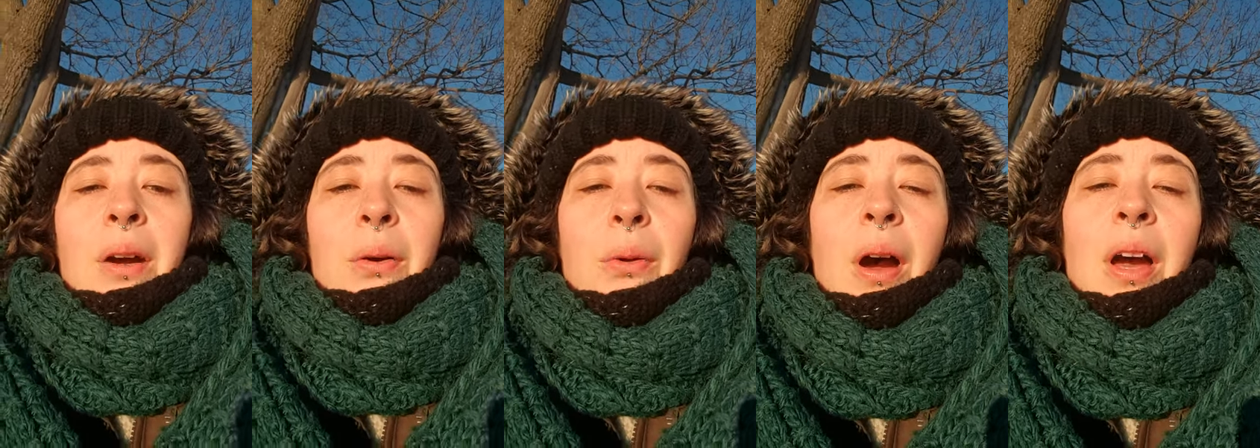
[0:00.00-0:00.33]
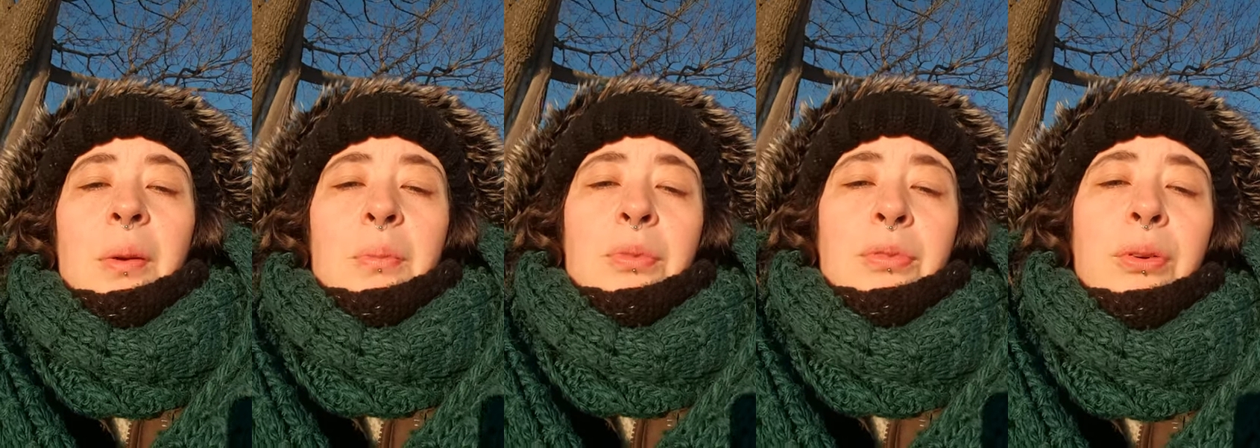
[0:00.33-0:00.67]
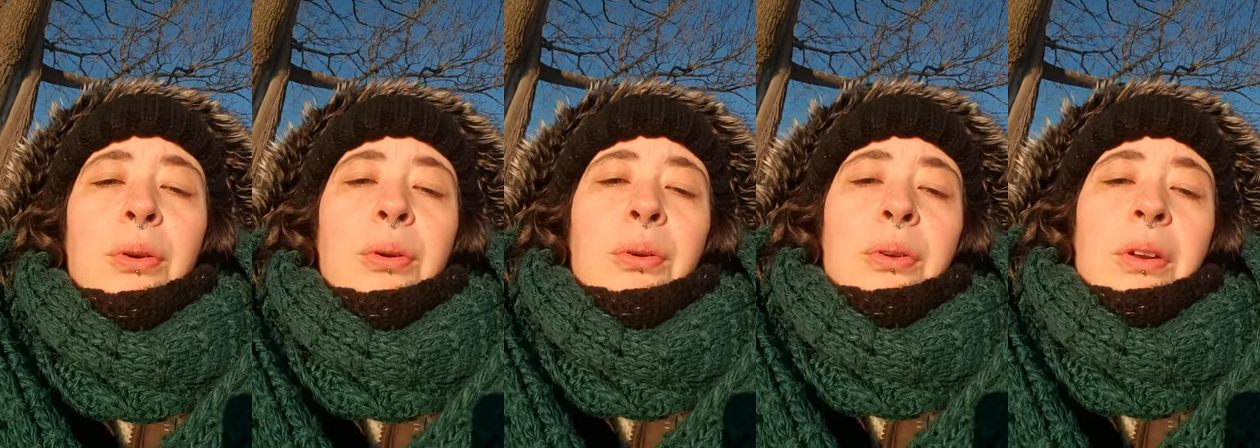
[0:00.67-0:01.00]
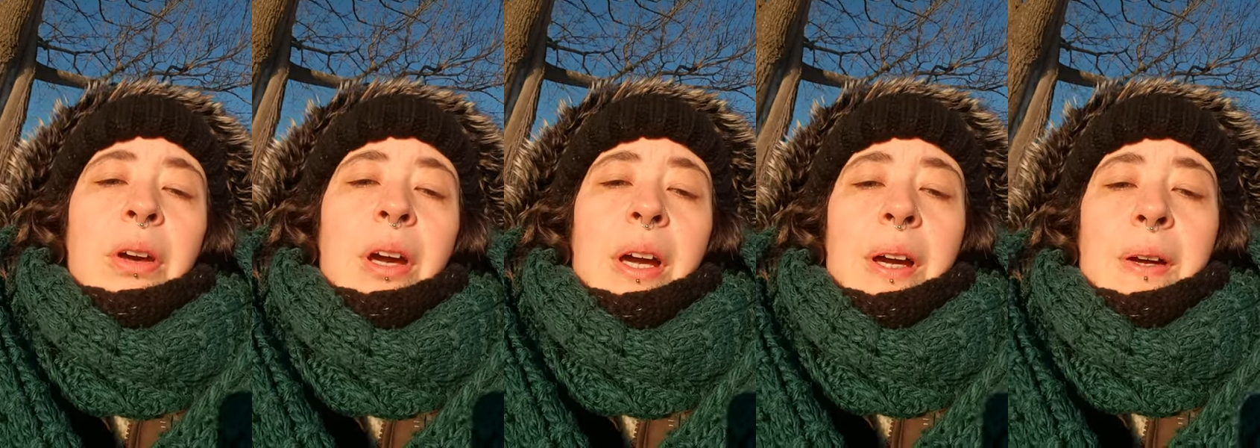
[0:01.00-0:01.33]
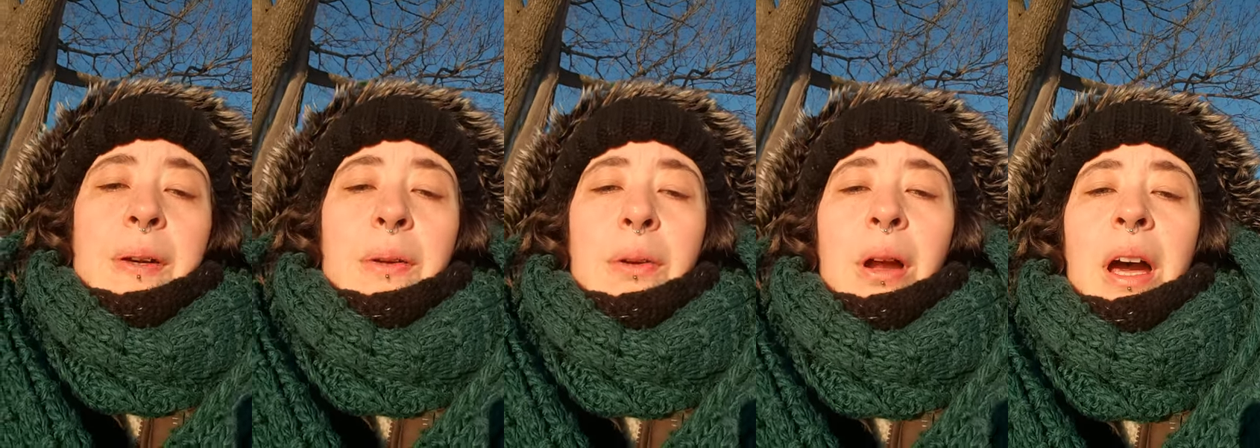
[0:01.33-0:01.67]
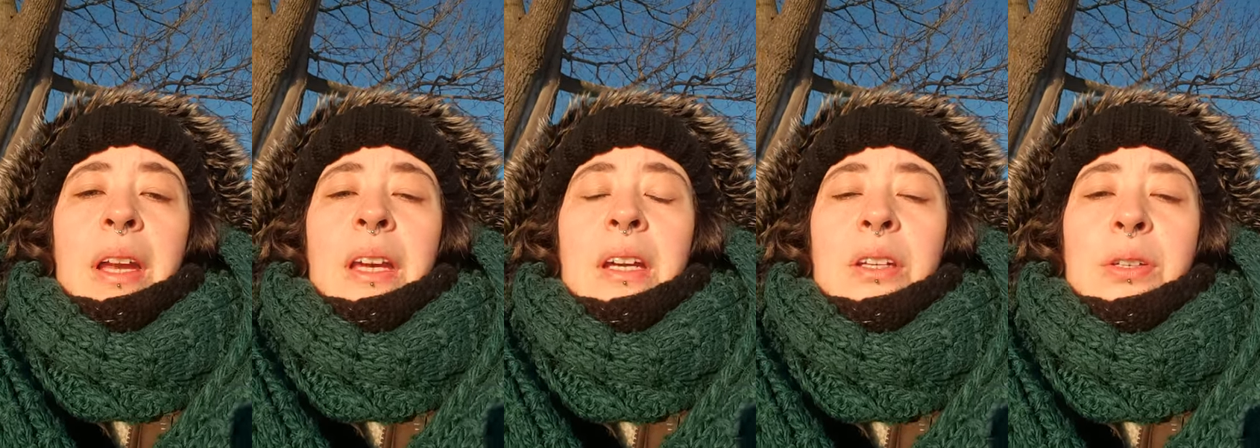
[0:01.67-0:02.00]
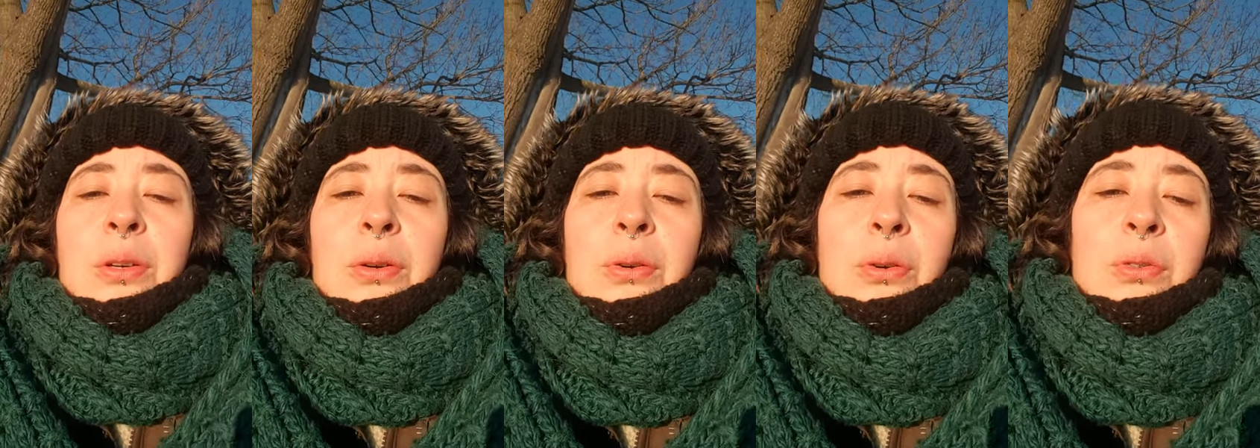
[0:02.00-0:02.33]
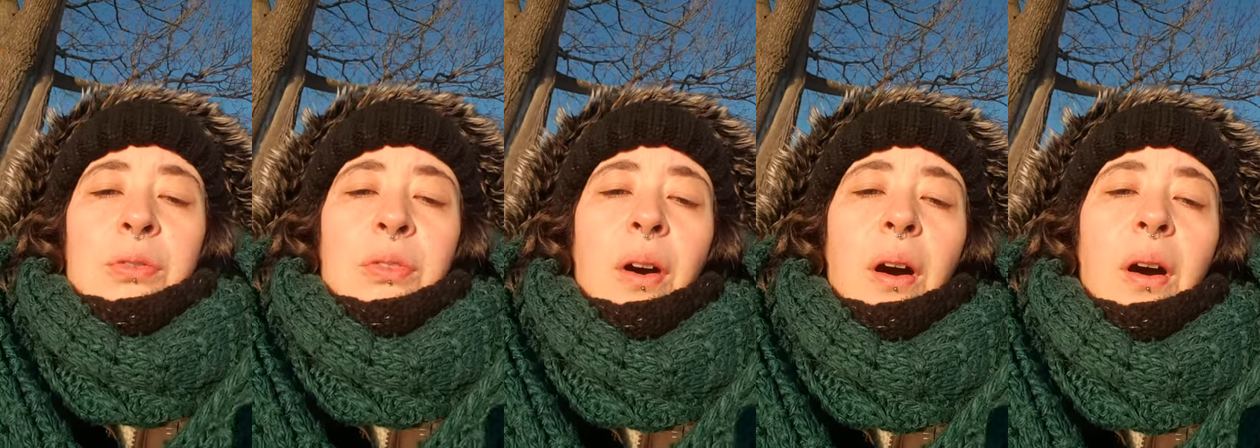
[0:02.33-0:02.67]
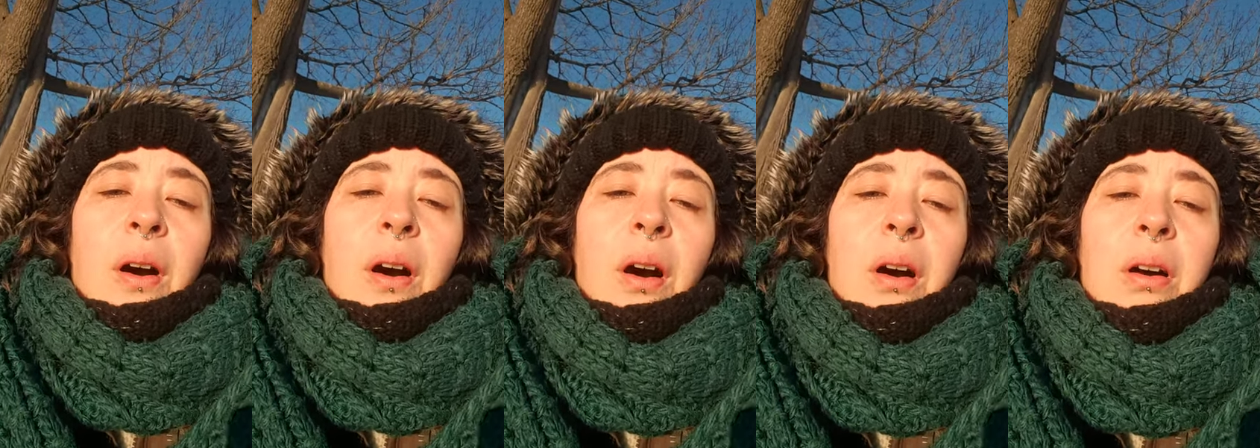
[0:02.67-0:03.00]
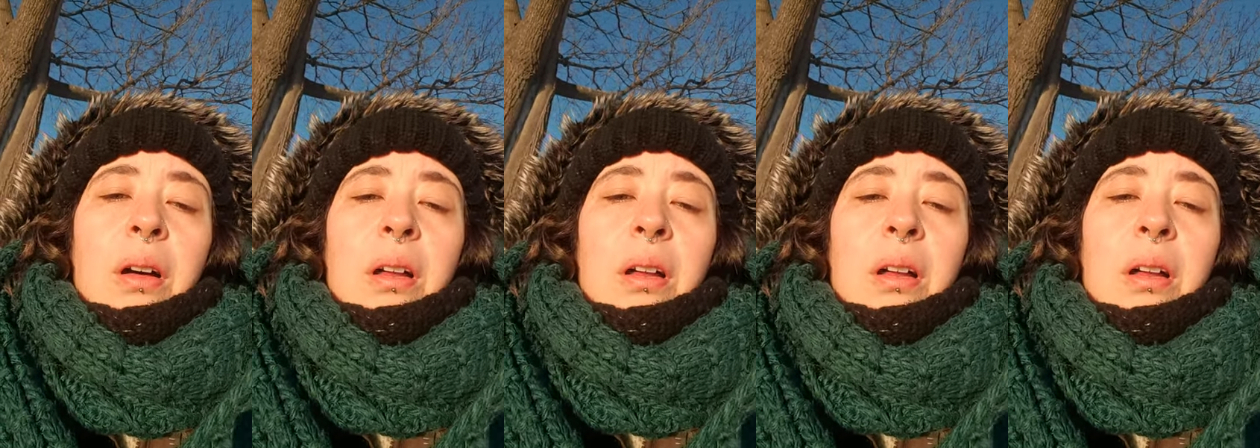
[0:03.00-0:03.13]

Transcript: ripe fruit ready to fall.